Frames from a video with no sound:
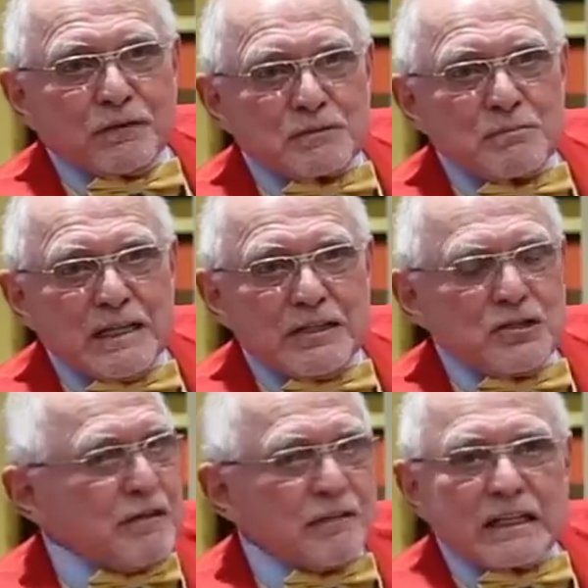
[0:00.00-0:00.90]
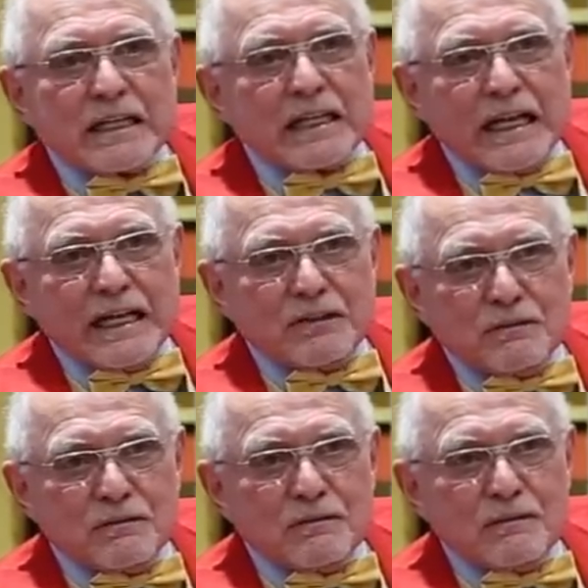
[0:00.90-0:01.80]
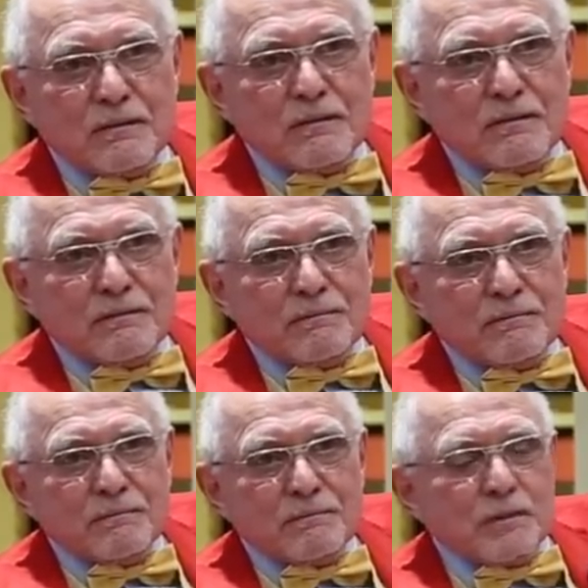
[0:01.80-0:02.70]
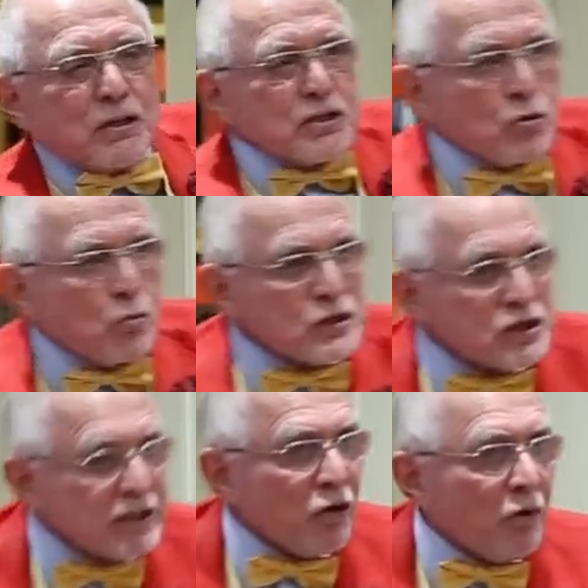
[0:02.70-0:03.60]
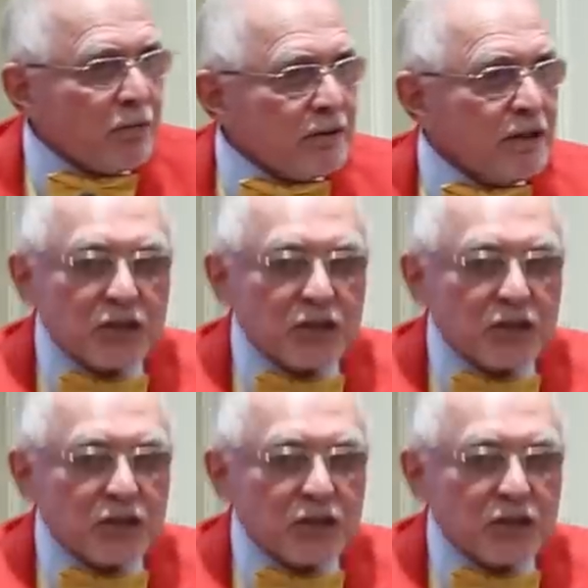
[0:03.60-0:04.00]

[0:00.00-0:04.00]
The first meeting, you're never gonna get laid. Because you're wishing and hoping,